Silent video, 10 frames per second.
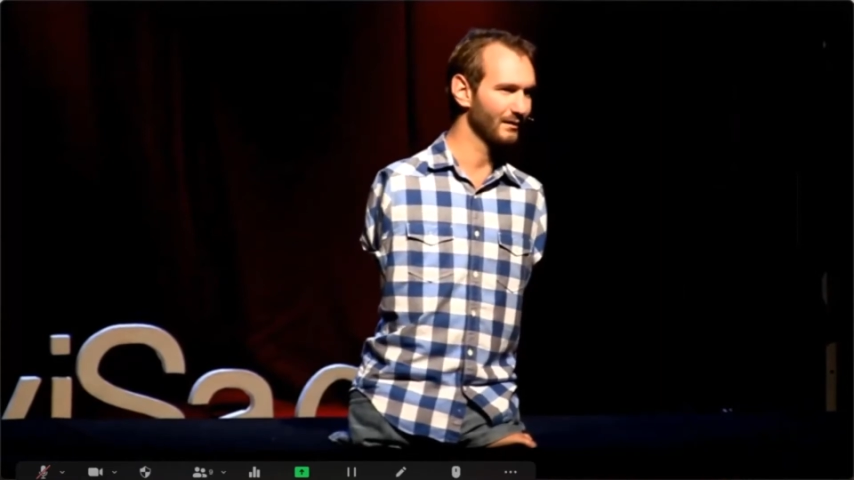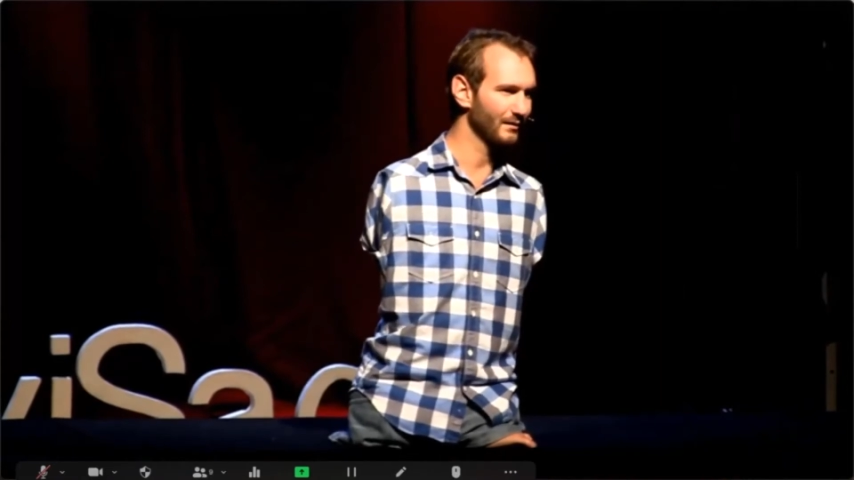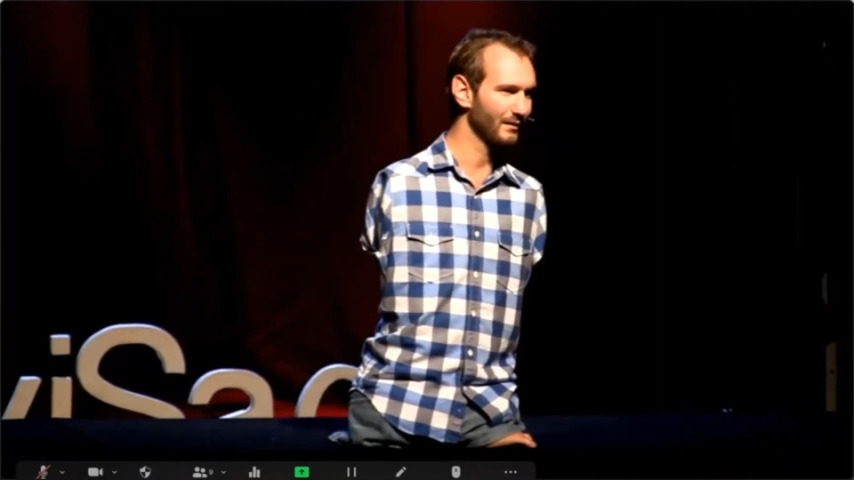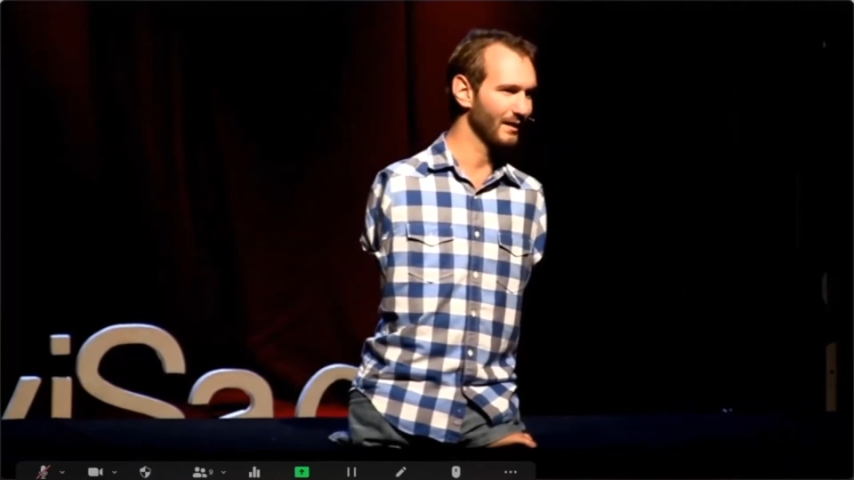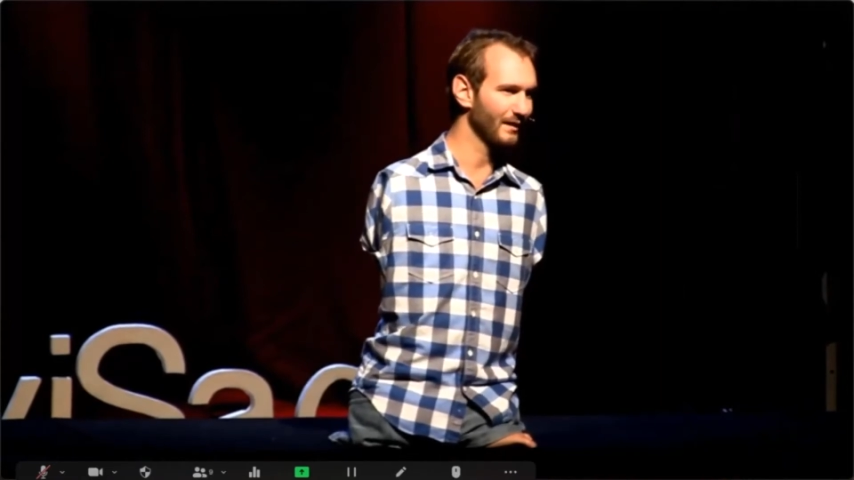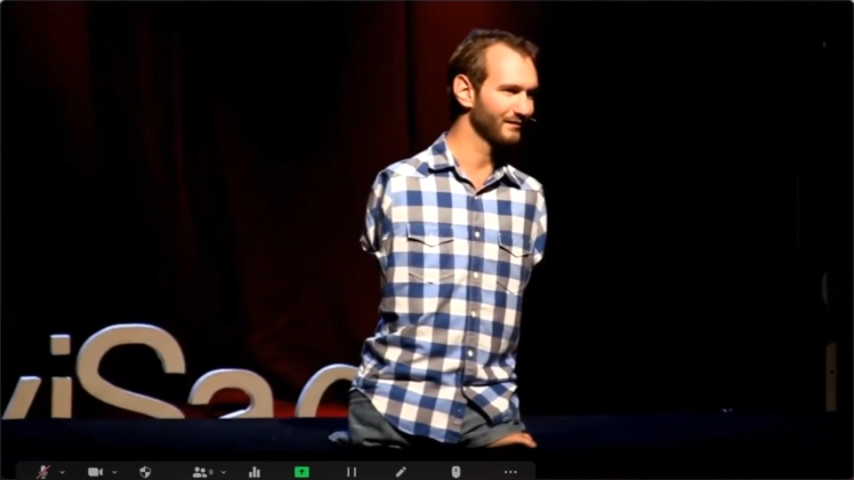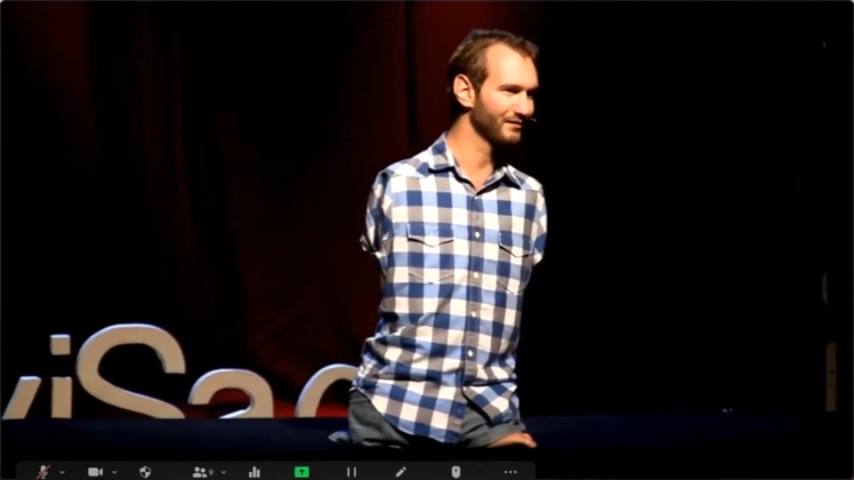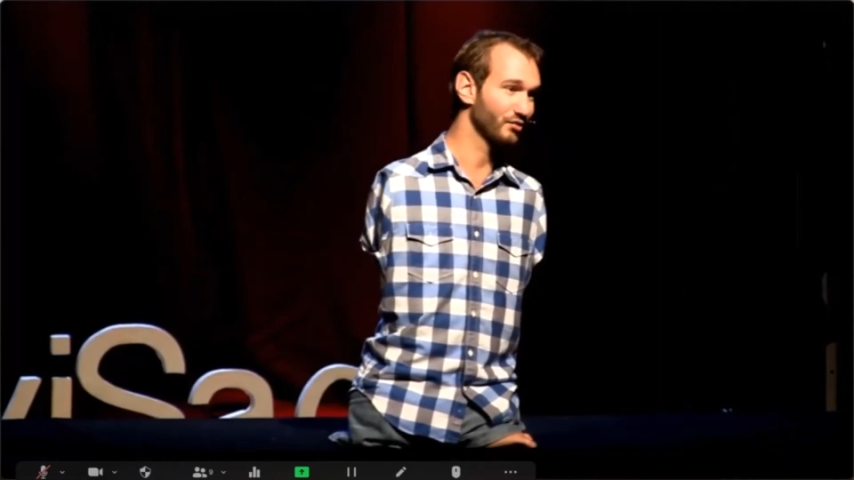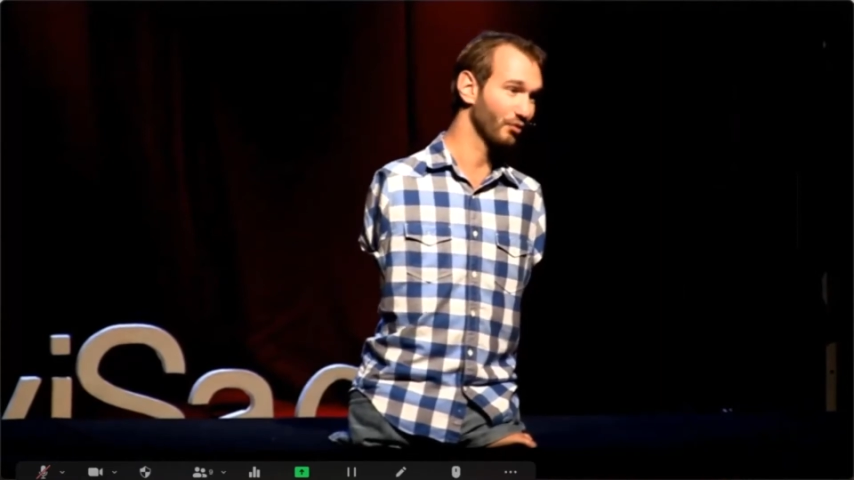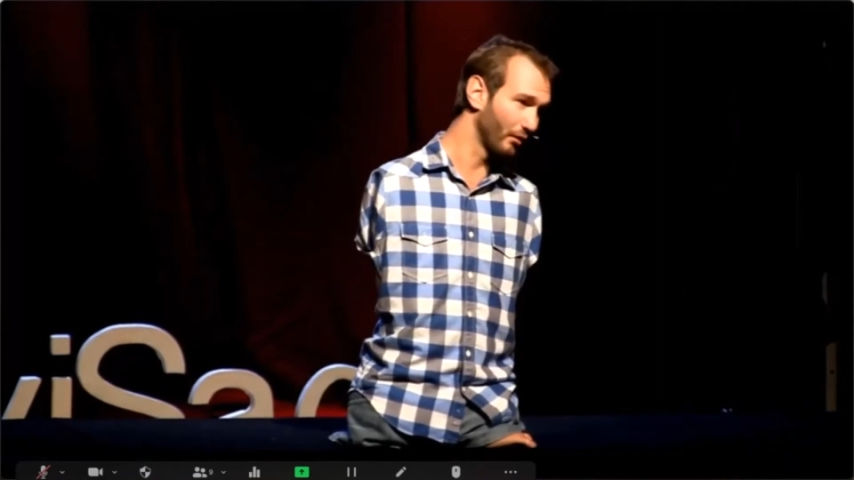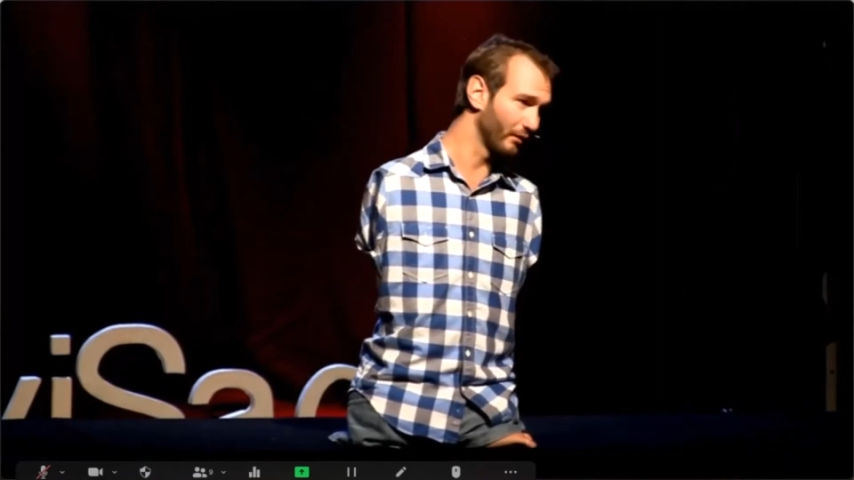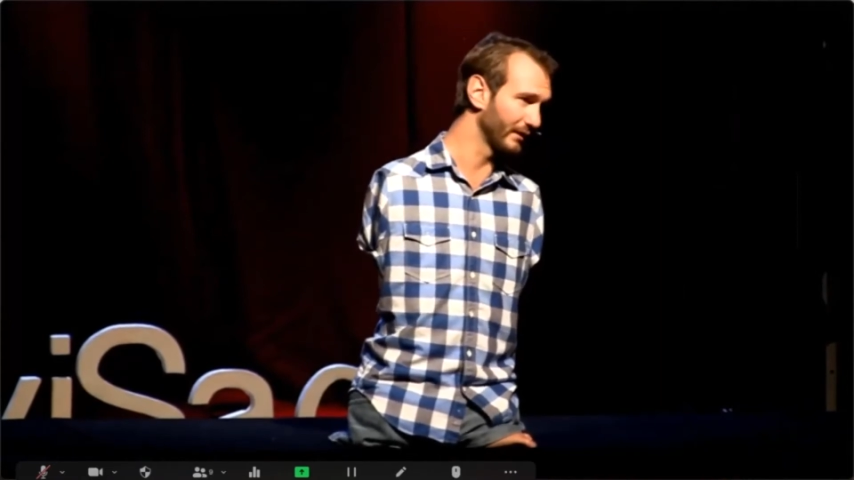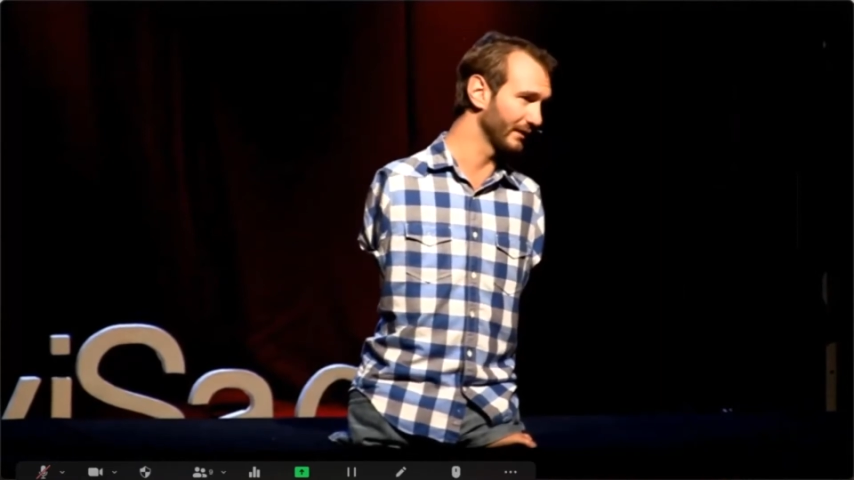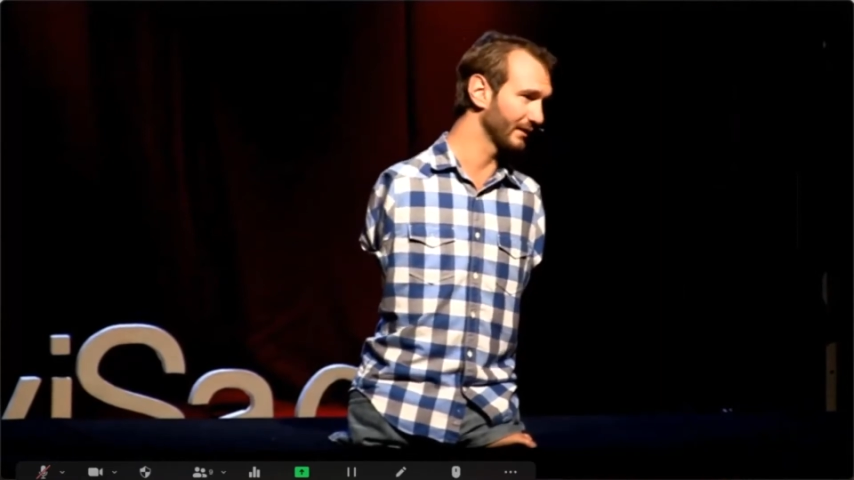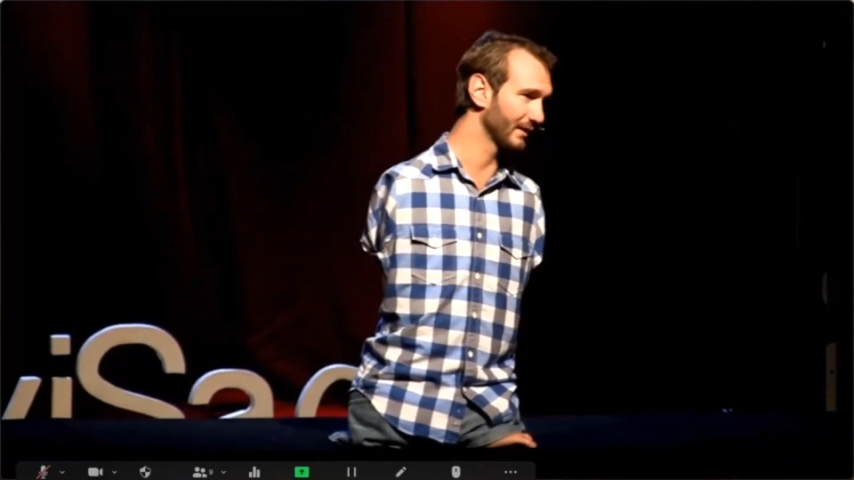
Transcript: life story,